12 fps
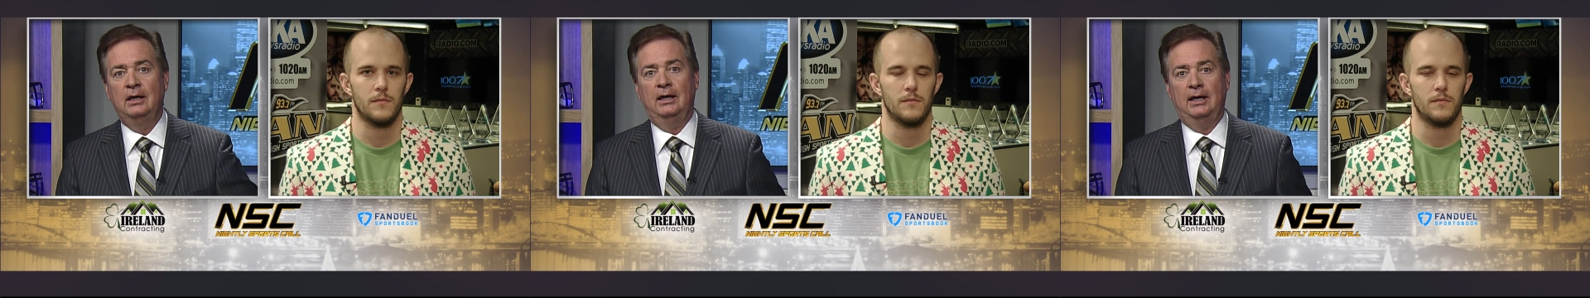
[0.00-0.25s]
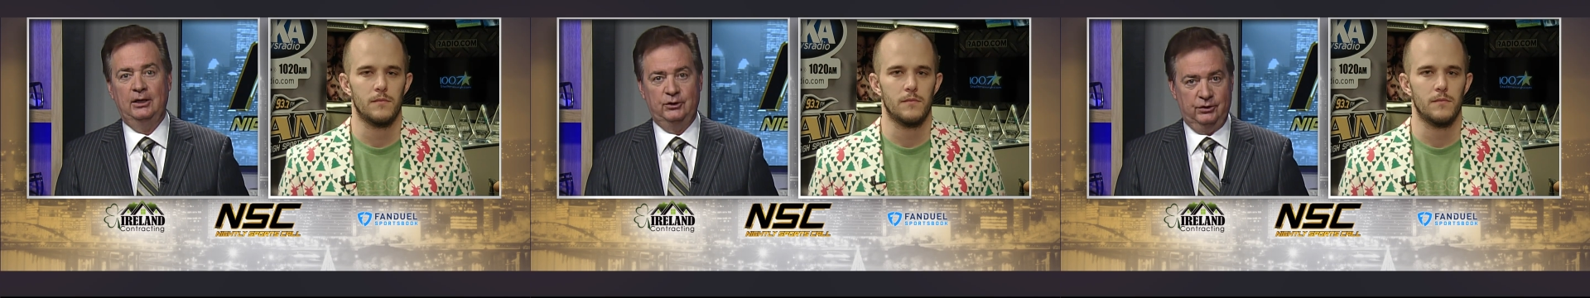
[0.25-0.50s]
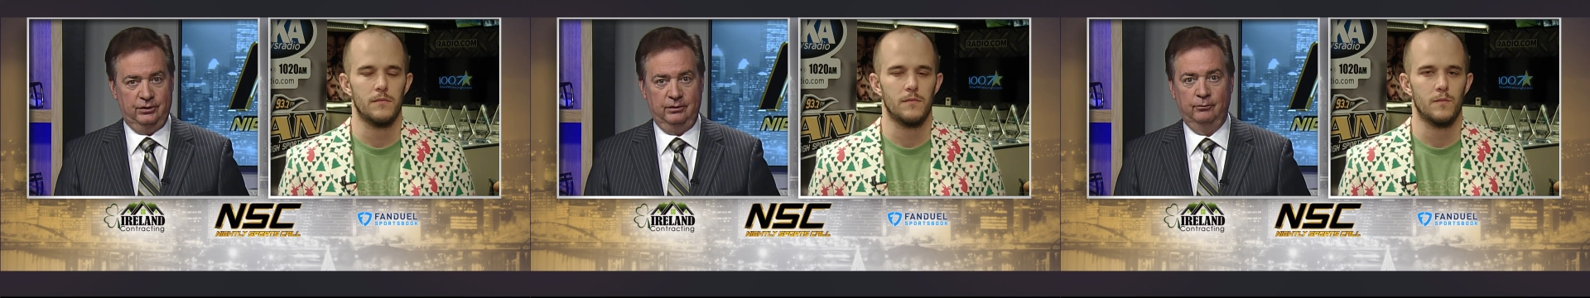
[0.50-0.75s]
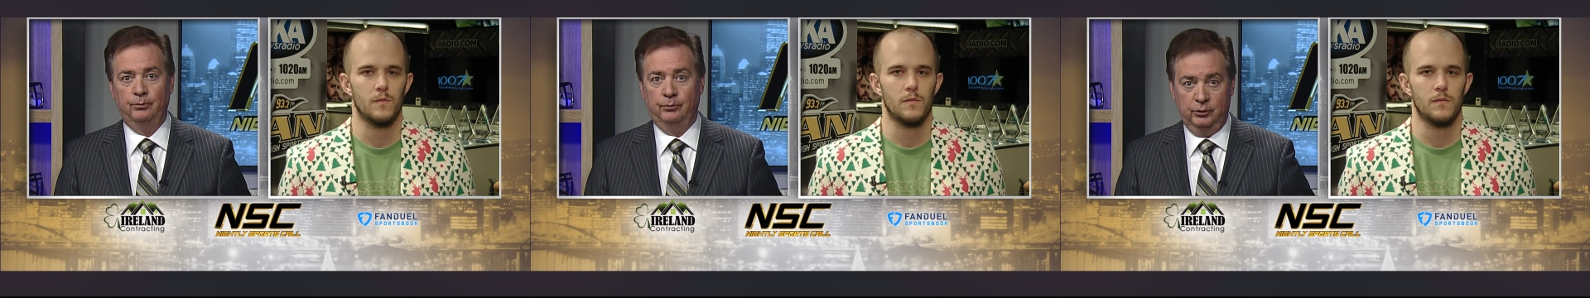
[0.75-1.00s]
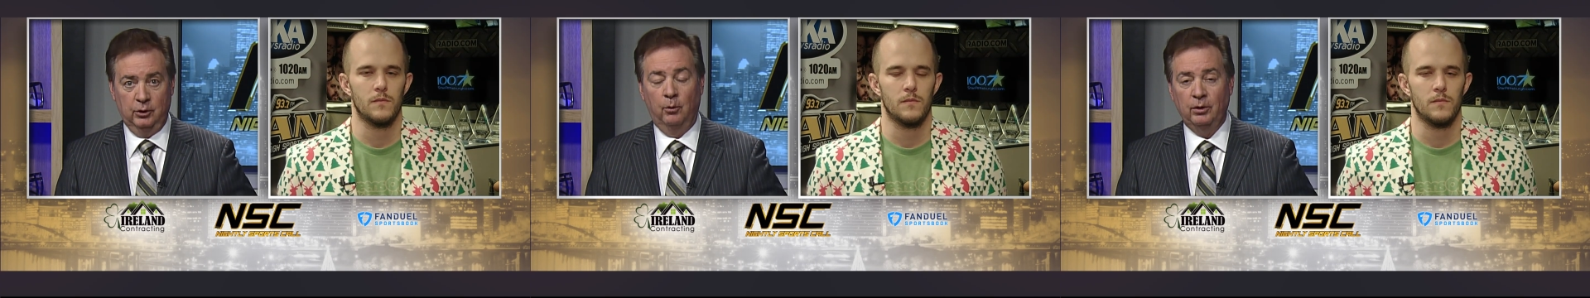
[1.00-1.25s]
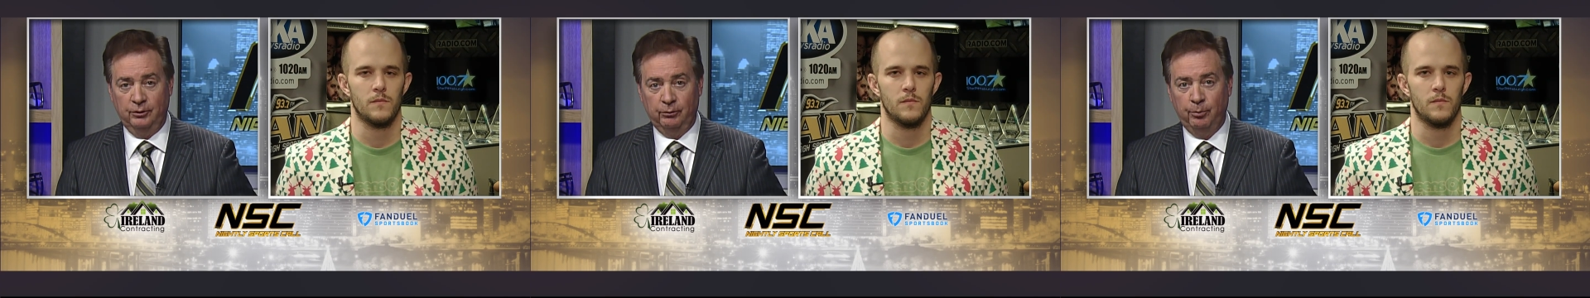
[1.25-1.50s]
Speaker 1: It's you know
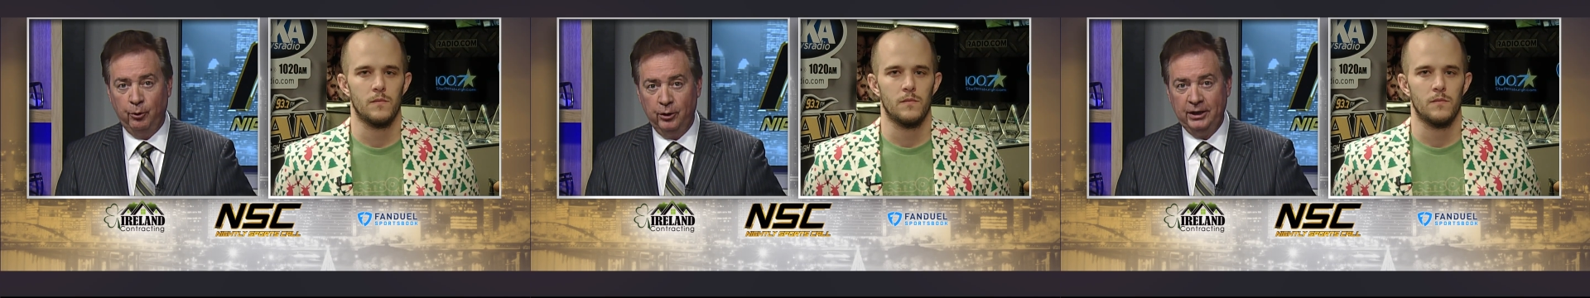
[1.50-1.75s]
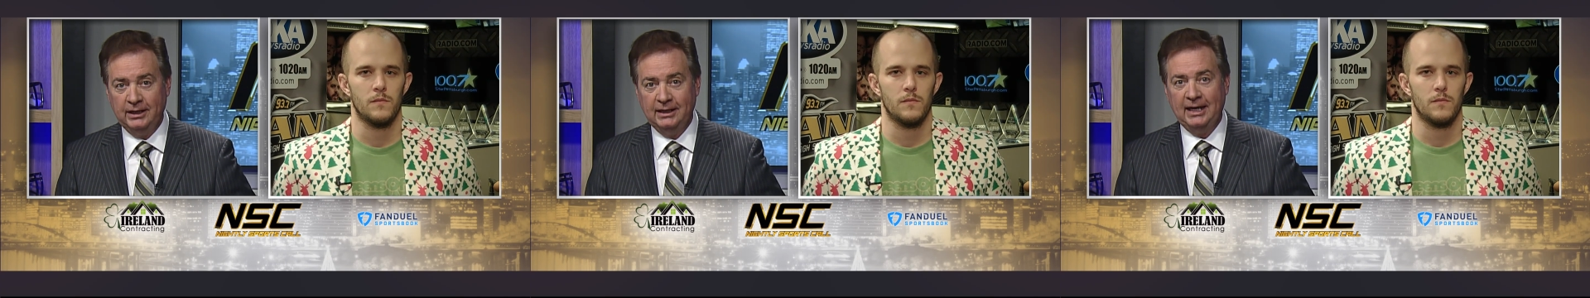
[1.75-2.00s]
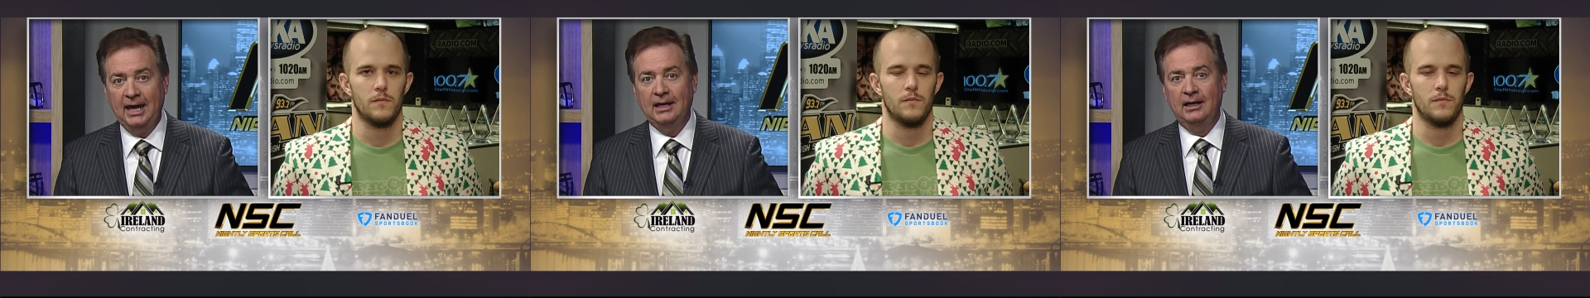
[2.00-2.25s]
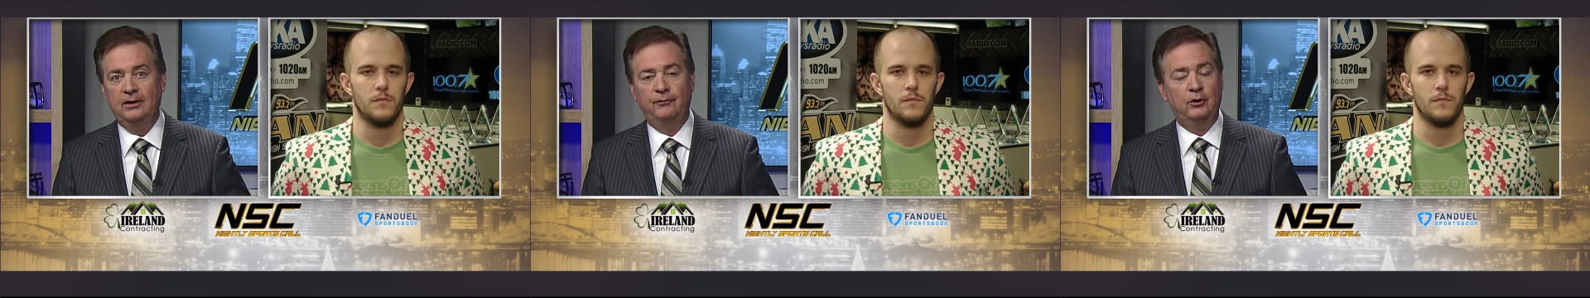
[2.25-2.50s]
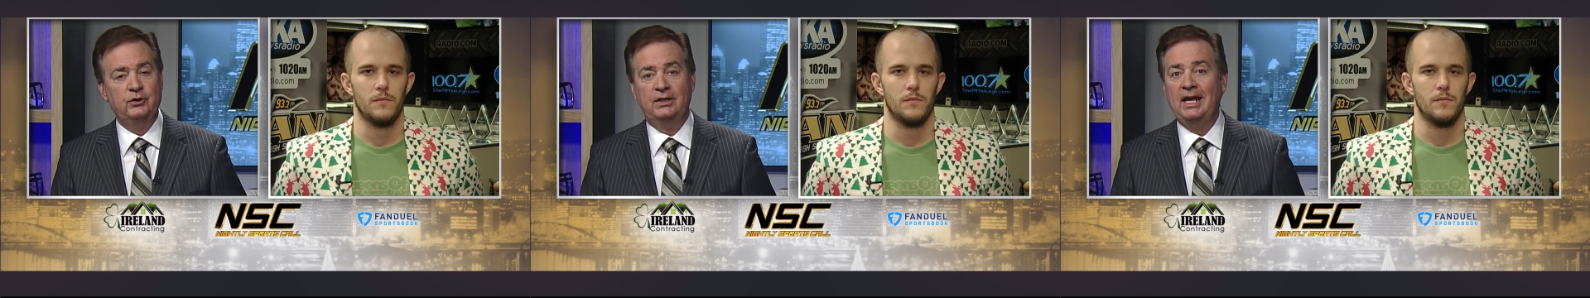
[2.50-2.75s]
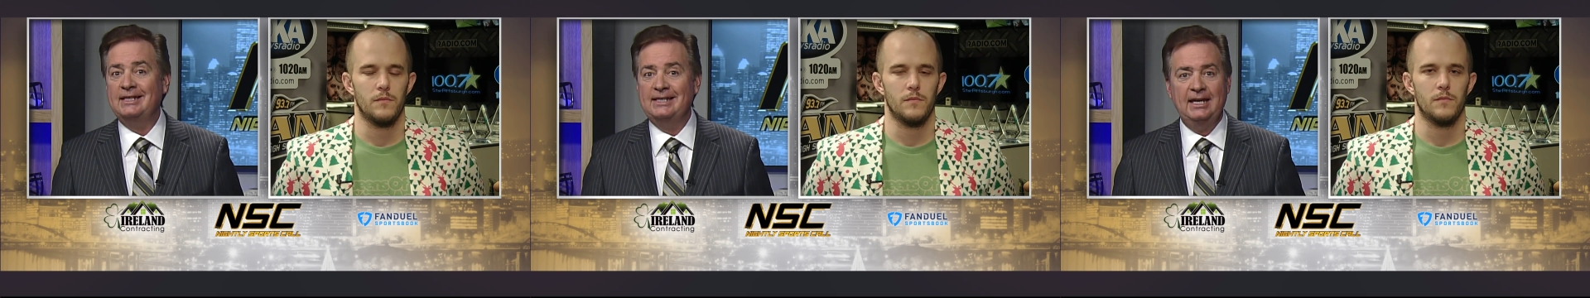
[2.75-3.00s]
what the report indicated at first, and
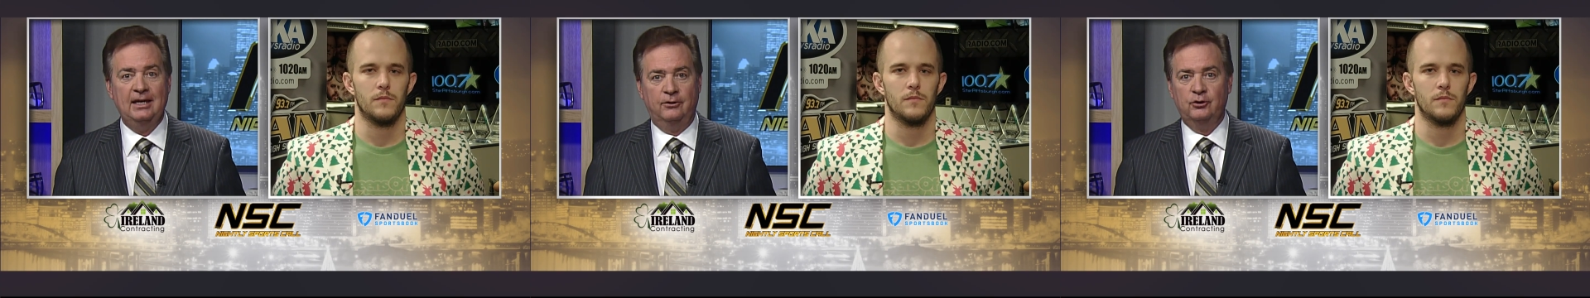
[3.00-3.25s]
that's it.